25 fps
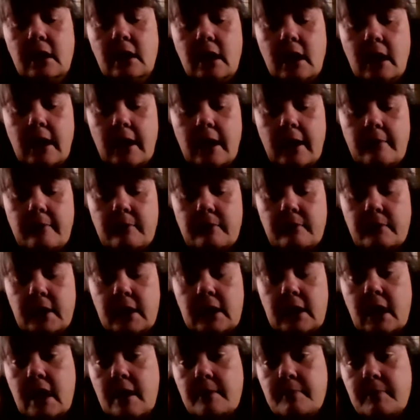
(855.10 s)
A
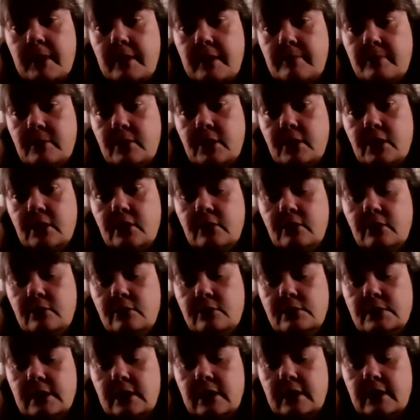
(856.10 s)
lot of people
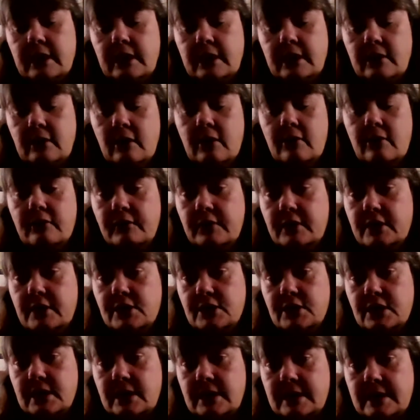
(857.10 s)
use a hero
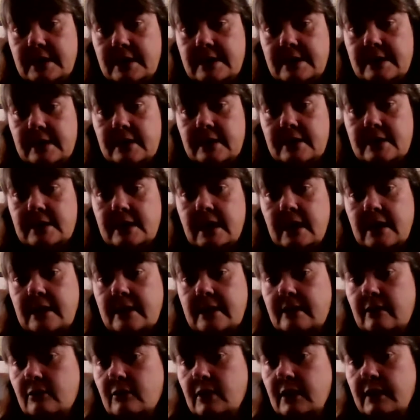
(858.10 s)
fish and discus. I
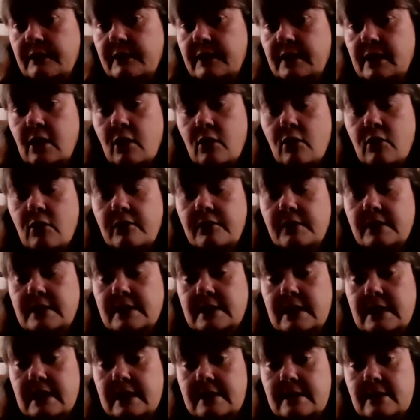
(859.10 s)
don't even know if
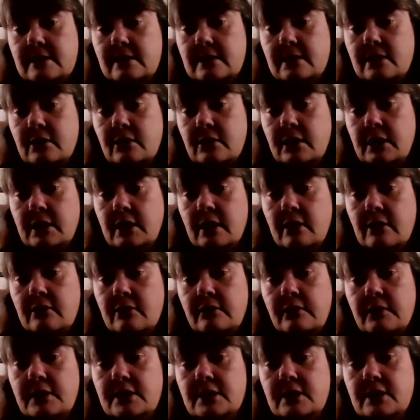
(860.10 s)
it's necessary in other
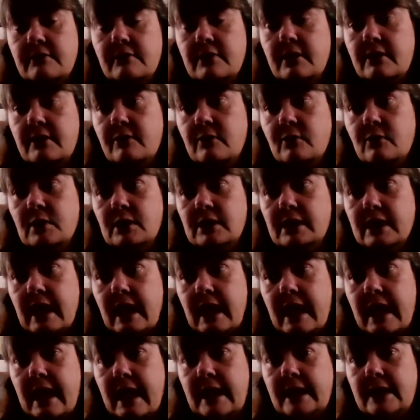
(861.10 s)
fish. I've never really
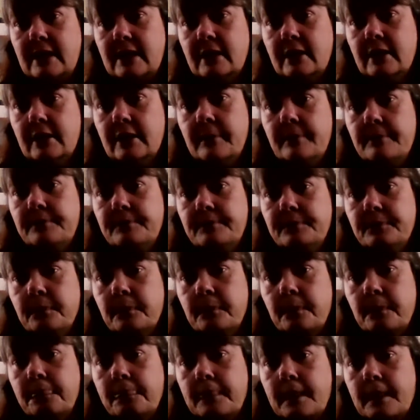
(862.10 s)
had
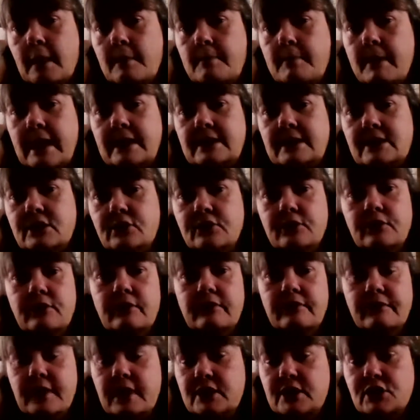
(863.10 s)
a bacterial
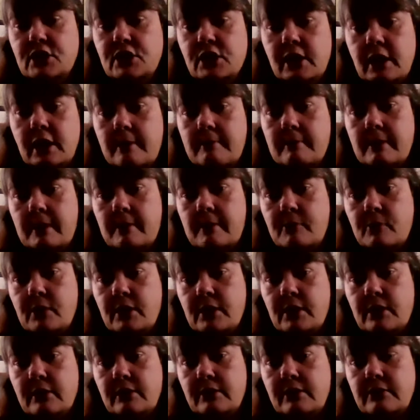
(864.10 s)
infection come up
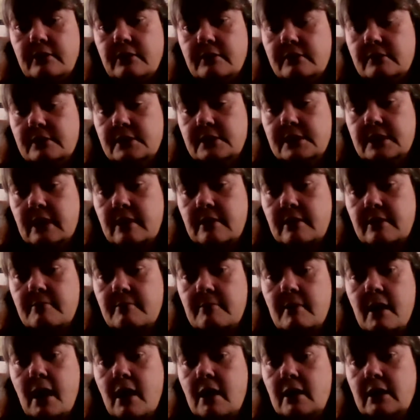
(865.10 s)
with, say, the
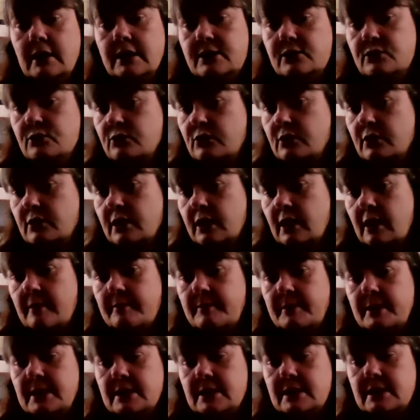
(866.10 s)
mollies or the
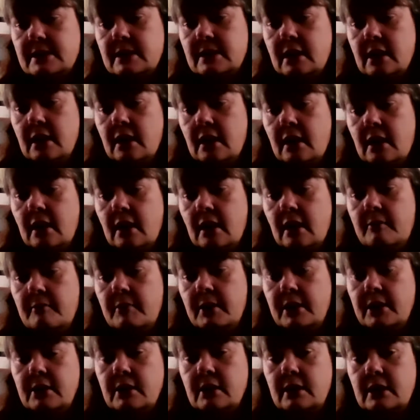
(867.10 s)
guppies.
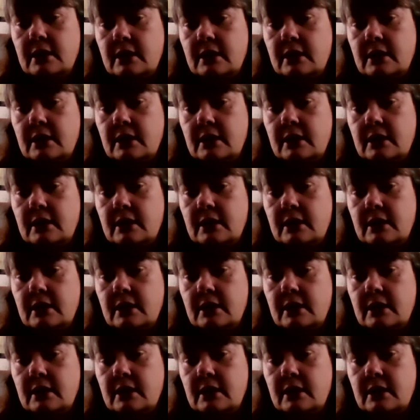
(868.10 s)
But